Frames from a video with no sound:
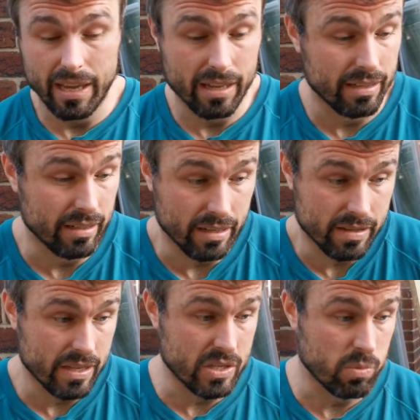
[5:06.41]
Yeah,
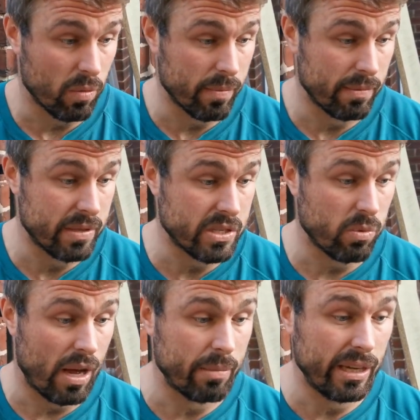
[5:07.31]
and this
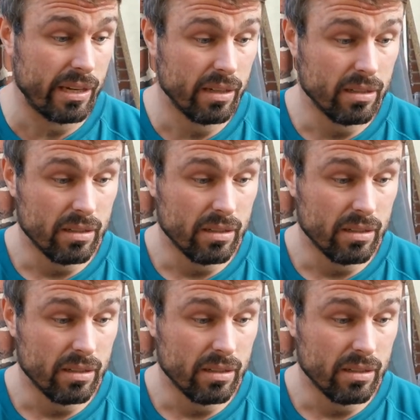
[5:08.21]
is what I mean.